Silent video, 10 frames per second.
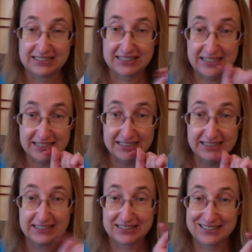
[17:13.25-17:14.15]

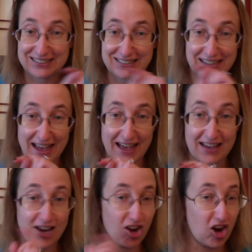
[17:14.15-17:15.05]
Tea,
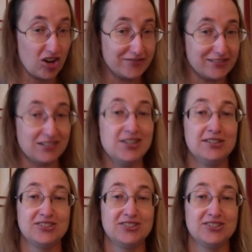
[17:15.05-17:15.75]
T-E-A, Garden.